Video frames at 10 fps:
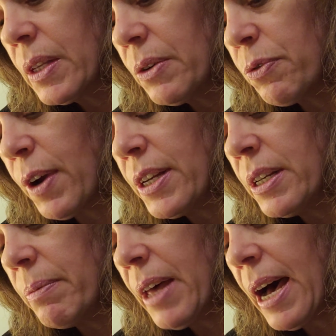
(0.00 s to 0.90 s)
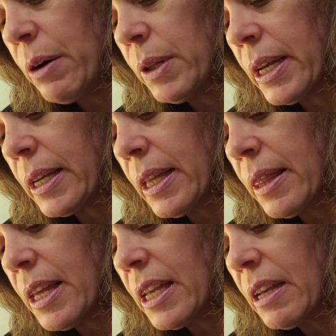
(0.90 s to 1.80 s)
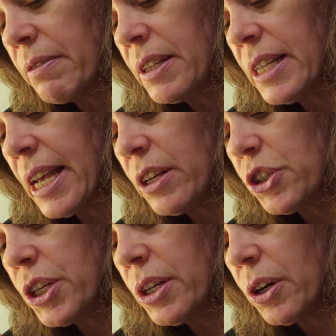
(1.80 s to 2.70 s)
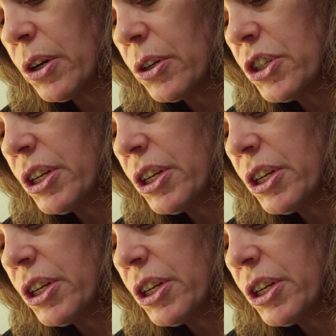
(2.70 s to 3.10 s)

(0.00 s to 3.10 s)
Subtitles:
Frightened of the howling and thinking of the tale she had heard,